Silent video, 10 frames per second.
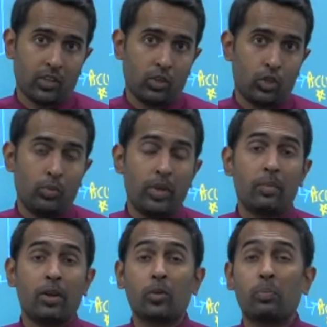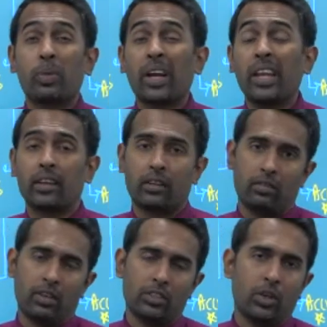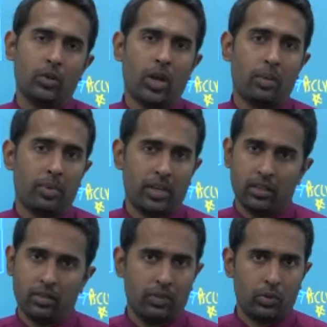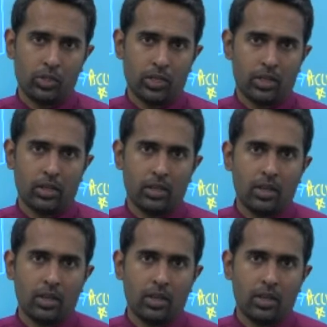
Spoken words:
You should be able to predict what's going to happen in the future.